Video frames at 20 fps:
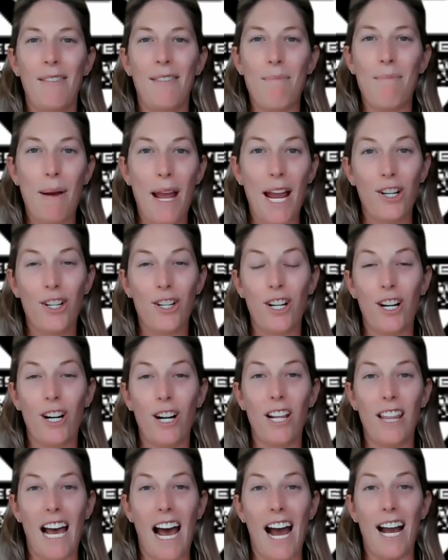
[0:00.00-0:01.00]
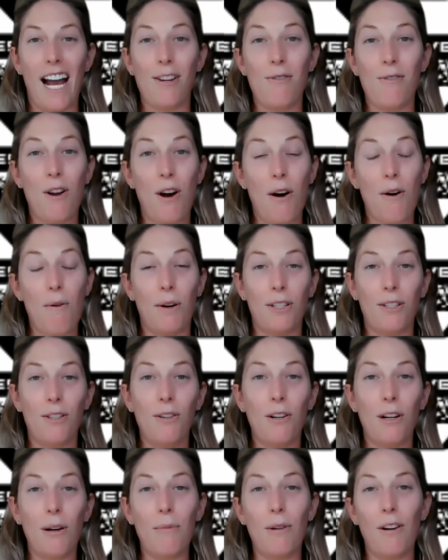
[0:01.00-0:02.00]
Make sure that you know what's
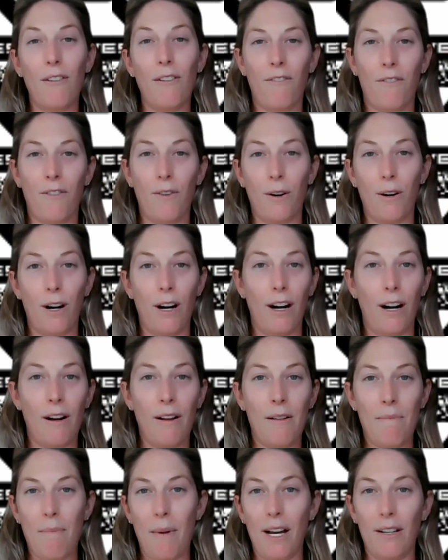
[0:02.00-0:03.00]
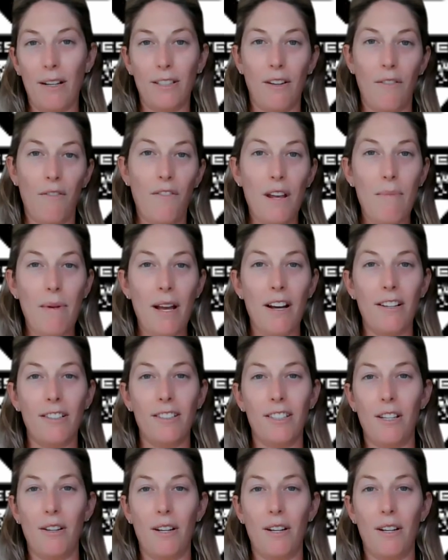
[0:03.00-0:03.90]
normal for males and females.